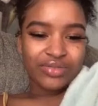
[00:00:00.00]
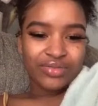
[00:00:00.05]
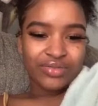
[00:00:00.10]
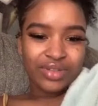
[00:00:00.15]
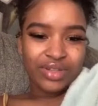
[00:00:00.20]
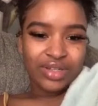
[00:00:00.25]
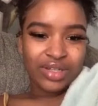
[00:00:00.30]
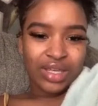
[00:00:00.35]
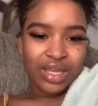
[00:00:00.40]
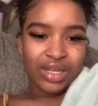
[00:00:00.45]

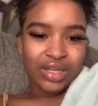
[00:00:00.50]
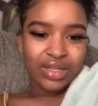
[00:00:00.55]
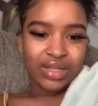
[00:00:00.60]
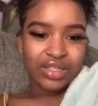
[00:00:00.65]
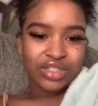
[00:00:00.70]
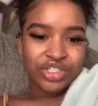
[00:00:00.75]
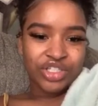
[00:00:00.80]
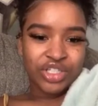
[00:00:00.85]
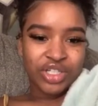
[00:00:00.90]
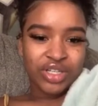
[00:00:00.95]
nigga ain't done
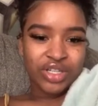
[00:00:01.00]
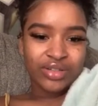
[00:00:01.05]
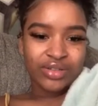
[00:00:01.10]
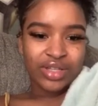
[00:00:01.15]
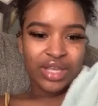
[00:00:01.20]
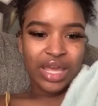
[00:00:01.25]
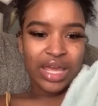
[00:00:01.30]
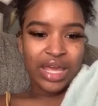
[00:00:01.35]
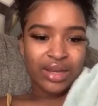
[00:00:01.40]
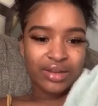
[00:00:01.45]
shit
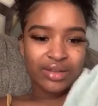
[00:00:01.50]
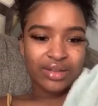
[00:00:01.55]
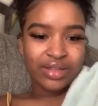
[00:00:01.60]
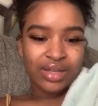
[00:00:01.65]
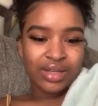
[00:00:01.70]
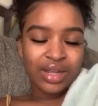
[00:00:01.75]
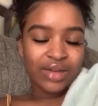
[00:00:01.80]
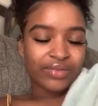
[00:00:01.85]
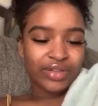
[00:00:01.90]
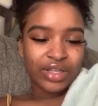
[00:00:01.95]
yet. He
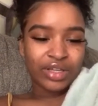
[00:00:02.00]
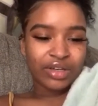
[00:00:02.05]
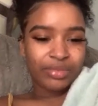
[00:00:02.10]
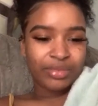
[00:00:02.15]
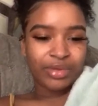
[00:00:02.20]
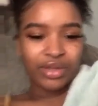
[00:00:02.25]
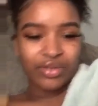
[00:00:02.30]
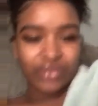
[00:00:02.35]
definitely ain't gonna be able to